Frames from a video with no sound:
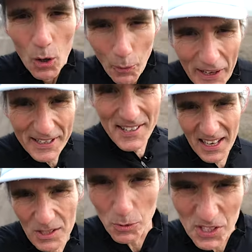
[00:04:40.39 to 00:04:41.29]
Week
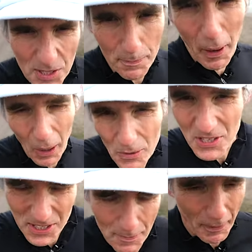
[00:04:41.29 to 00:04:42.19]
6 was
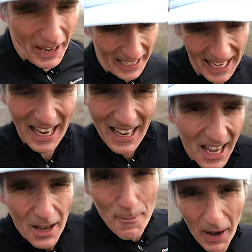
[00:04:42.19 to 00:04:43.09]
supposed to be
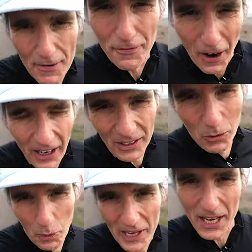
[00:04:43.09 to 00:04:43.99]
my
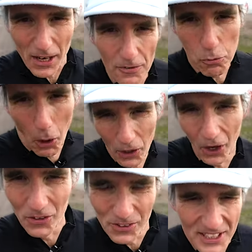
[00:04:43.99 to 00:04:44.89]
final week of
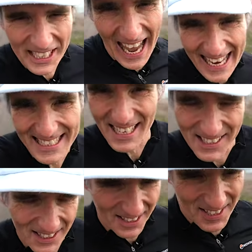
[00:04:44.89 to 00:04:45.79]
100K
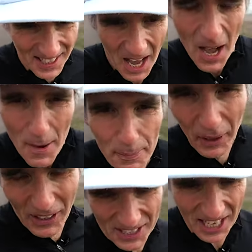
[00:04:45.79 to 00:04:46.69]
distance,
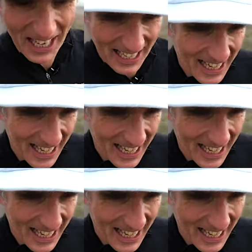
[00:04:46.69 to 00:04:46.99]
but